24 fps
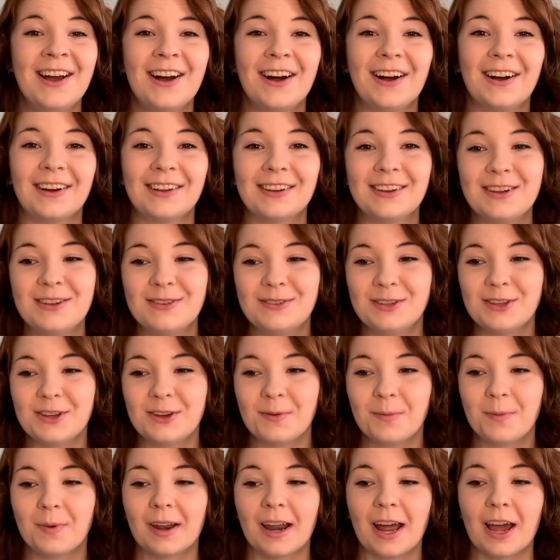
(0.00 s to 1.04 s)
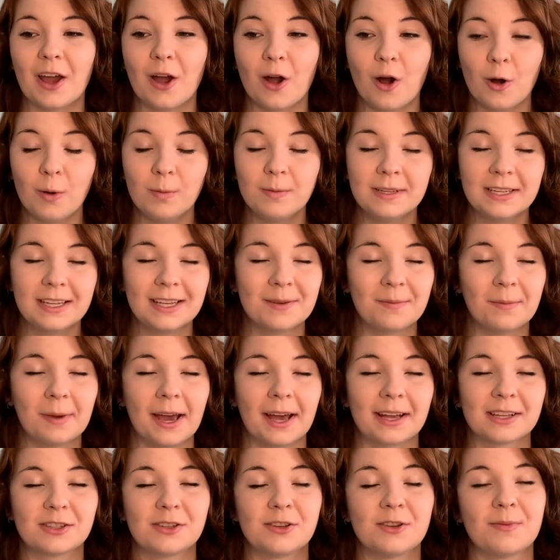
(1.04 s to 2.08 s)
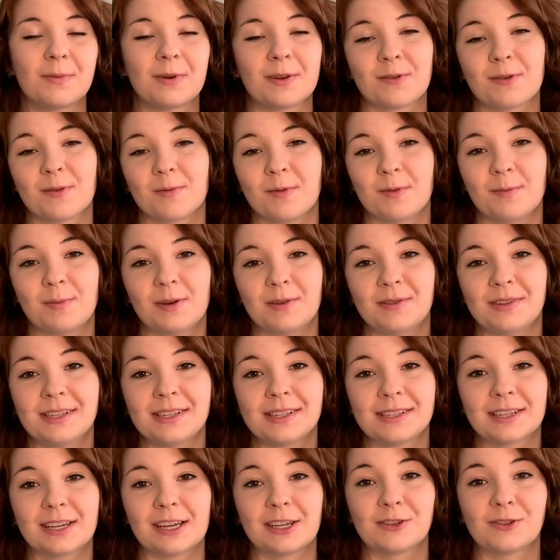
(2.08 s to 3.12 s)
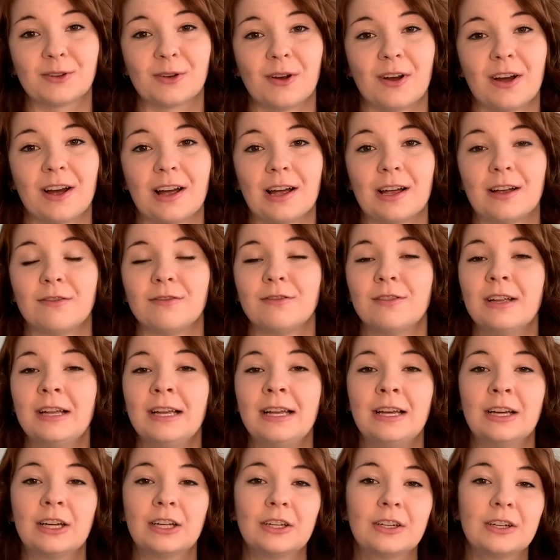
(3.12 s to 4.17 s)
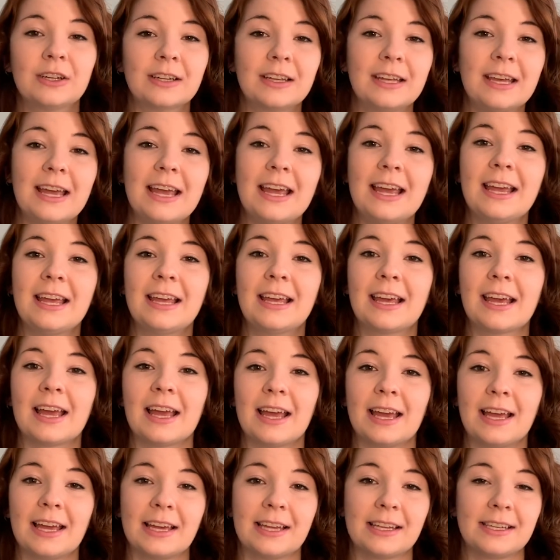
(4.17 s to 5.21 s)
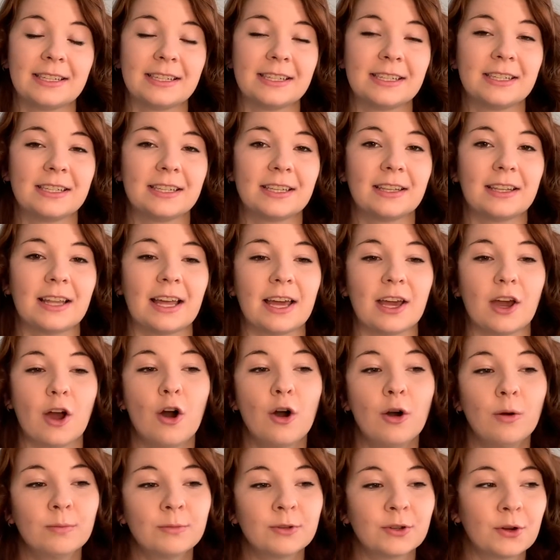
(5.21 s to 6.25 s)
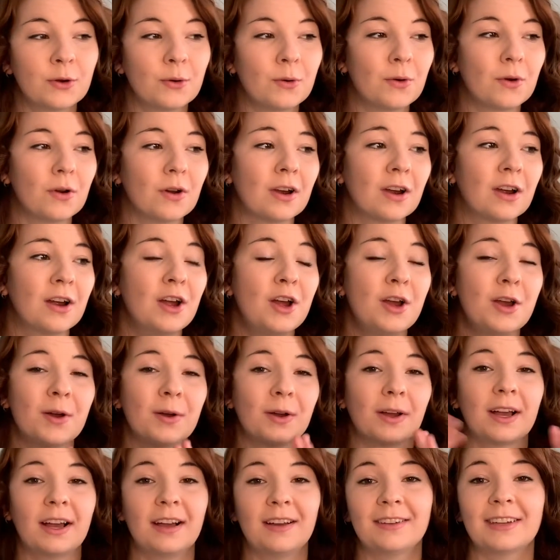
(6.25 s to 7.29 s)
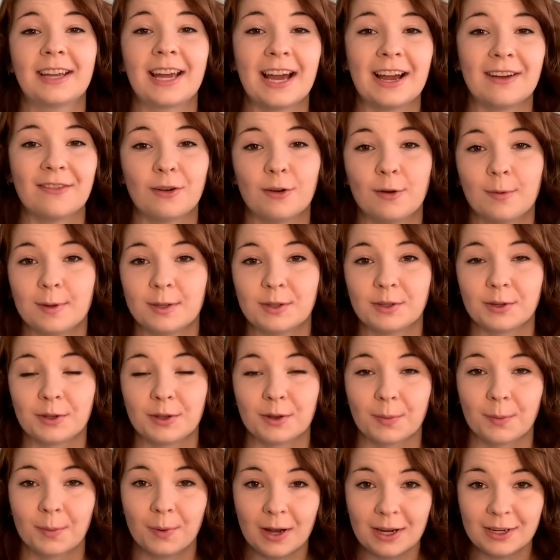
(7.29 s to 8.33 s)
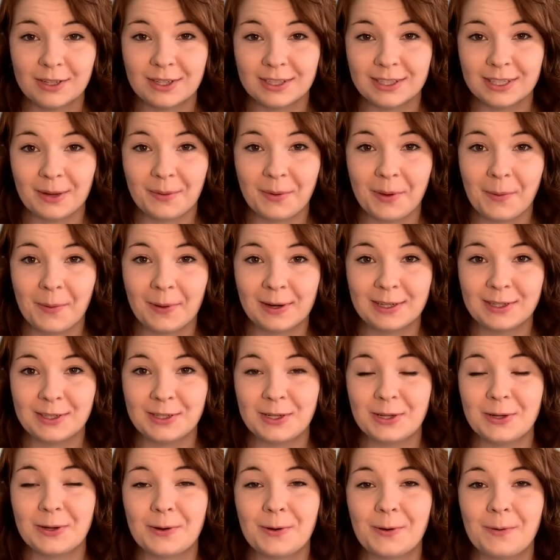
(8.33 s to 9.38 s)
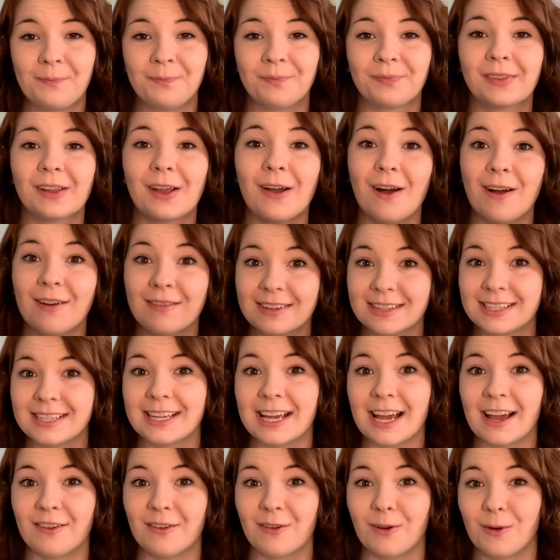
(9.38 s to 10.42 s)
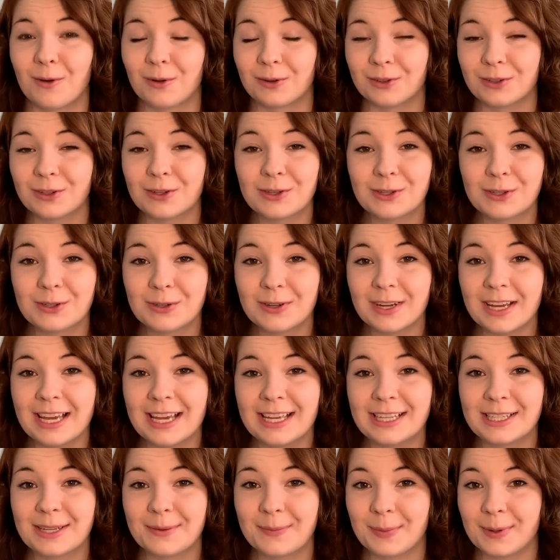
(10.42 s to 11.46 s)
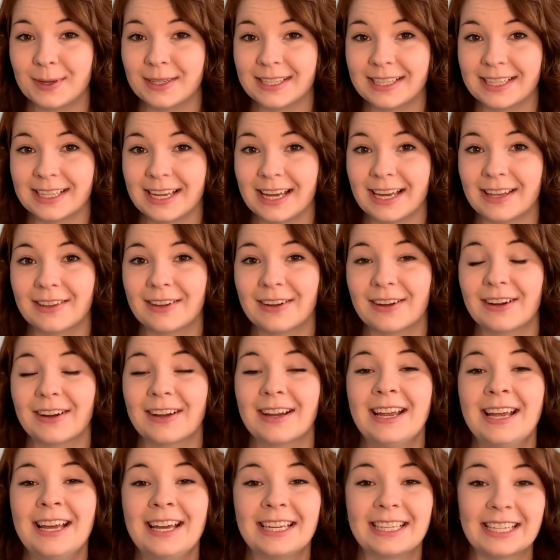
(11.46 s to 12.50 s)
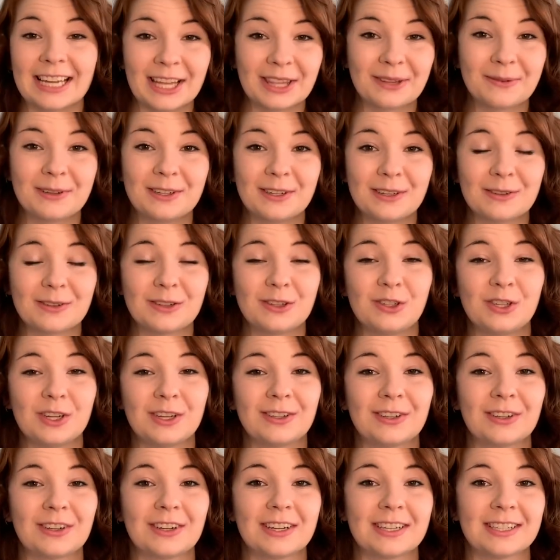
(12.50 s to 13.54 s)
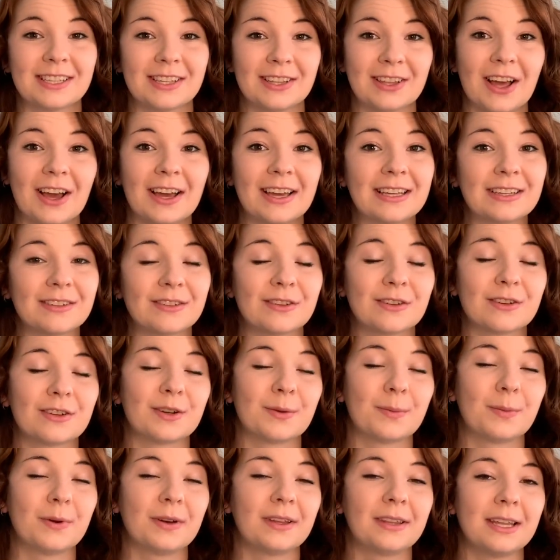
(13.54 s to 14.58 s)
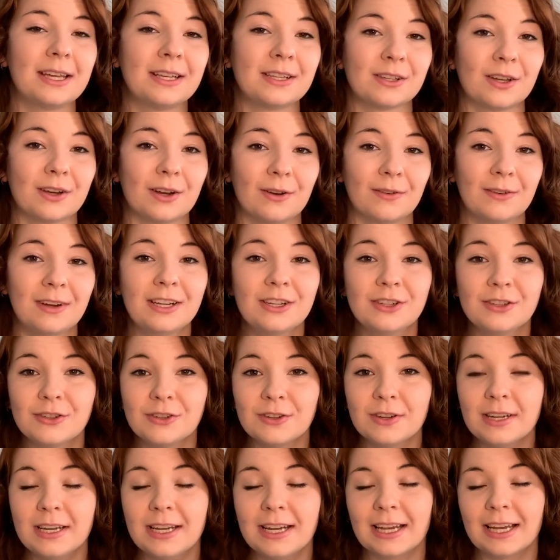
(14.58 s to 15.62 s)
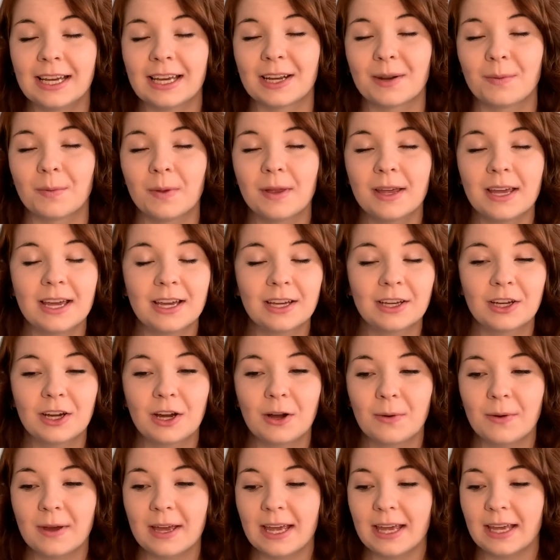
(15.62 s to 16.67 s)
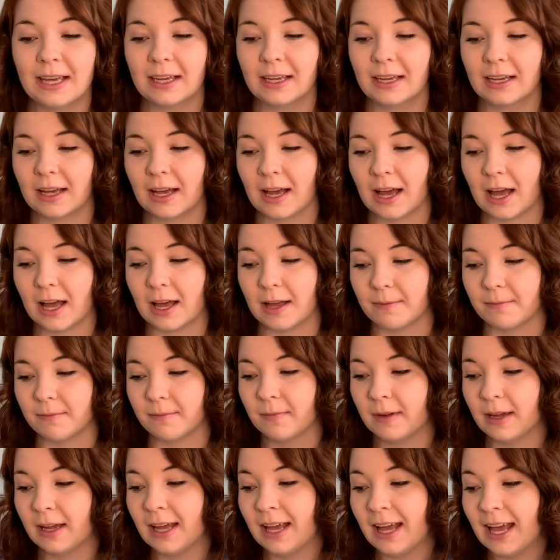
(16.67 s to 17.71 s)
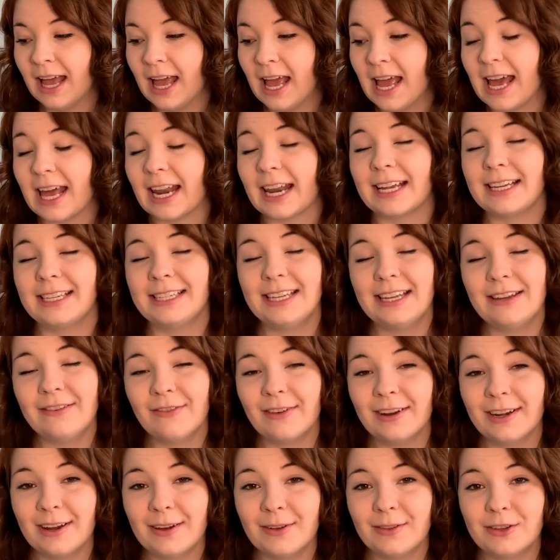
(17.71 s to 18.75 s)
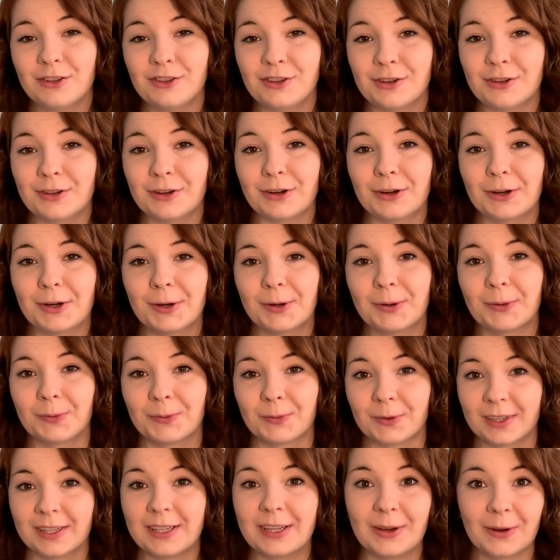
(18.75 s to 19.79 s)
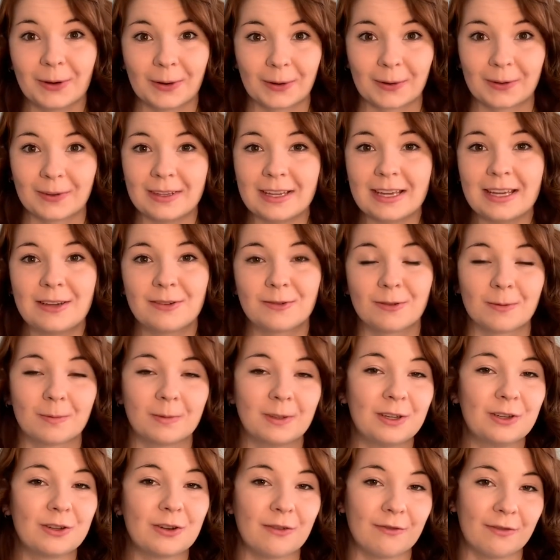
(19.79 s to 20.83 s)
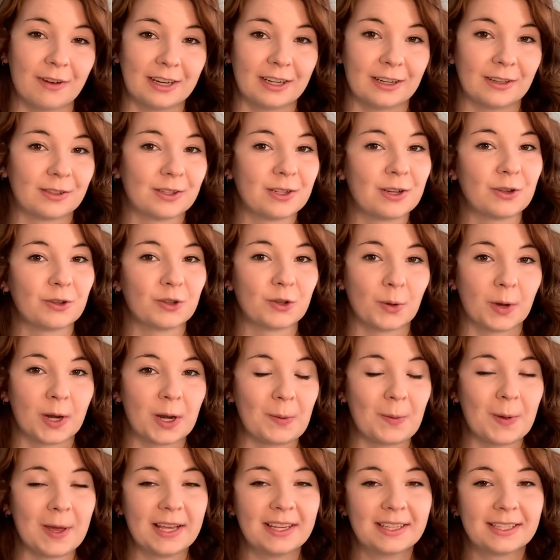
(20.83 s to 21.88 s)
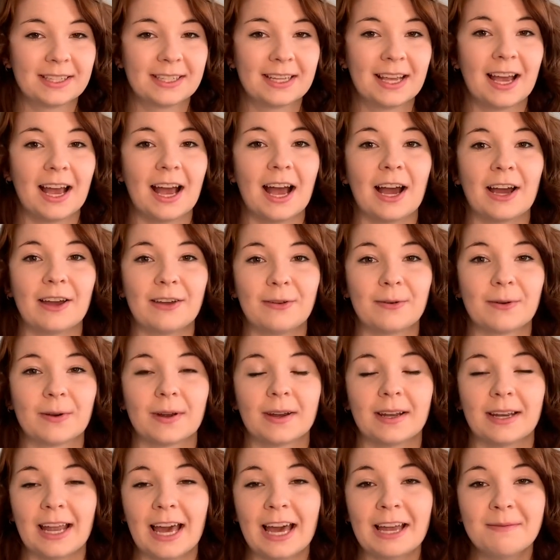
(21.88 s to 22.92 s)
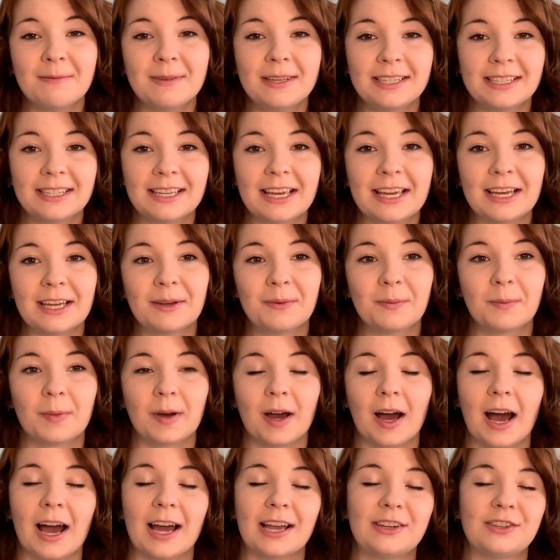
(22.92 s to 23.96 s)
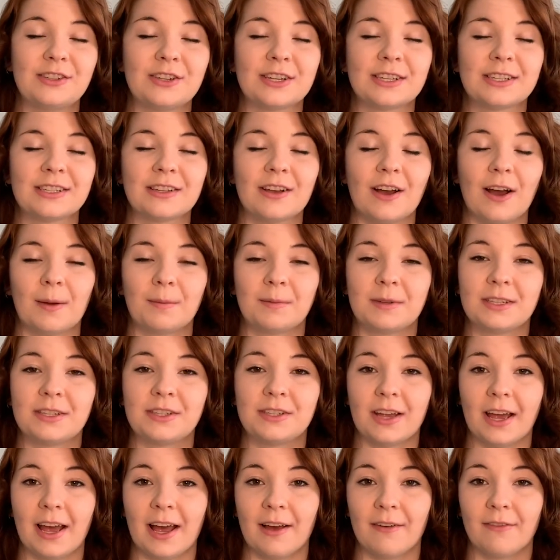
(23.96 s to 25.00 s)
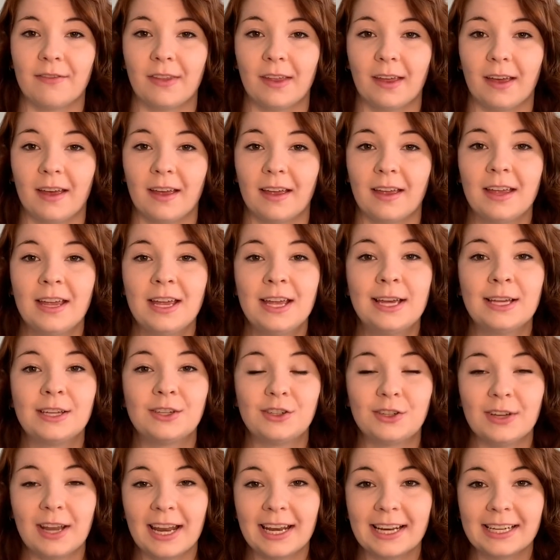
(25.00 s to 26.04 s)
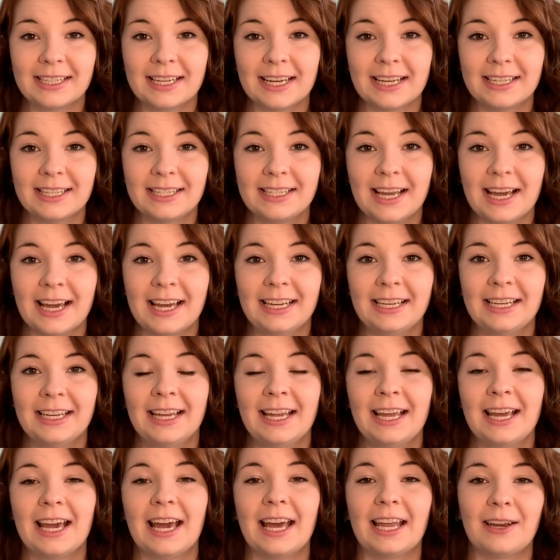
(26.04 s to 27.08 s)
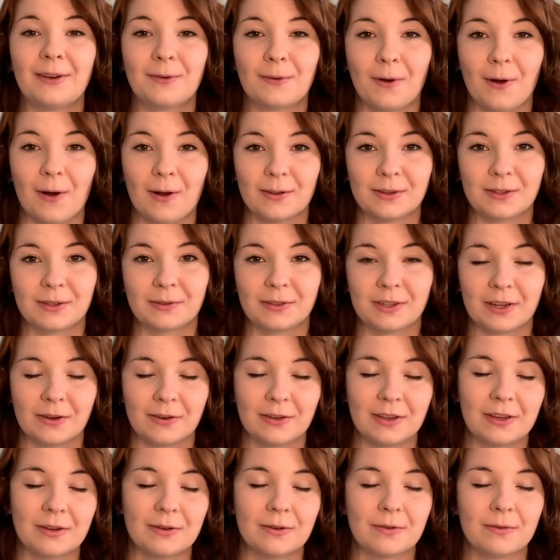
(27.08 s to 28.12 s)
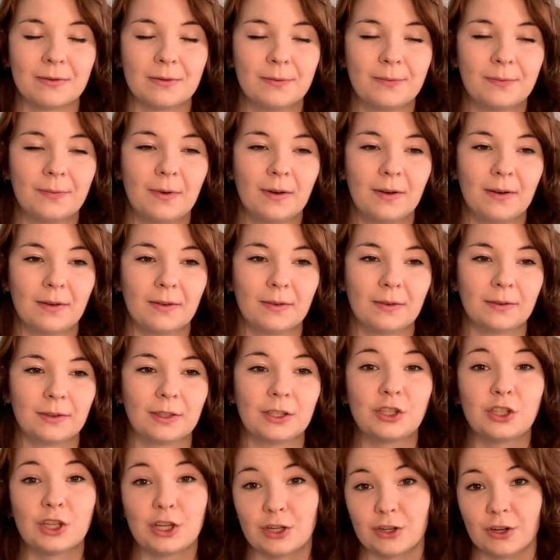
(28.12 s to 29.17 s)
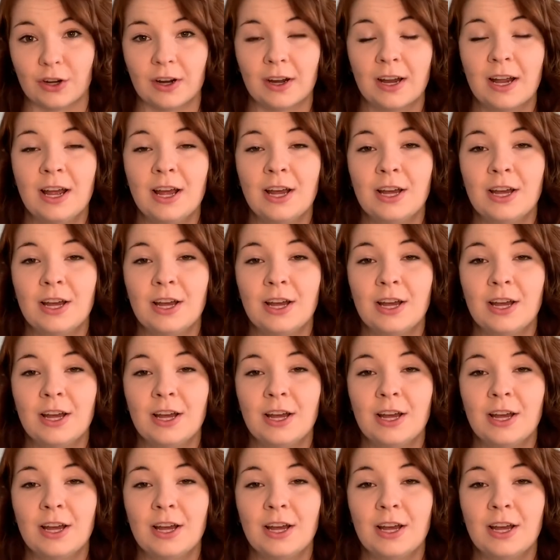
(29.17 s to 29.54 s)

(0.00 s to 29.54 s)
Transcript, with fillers: on YouTube, but I hope to get back to my normal posting schedule of cooking and like home decor. Kyle and I have a whole bunch of little projects that we want to do. Obviously I have a whole nursery to put together. Now that we know the gender, it's a lot easier to put things on our registry and get a plan going. Um, and I did find out the gender really early. Normally you don't find out till 20 weeks at your anatomy scan, but I just opted to have the genetic test done and it will also tell you the gender.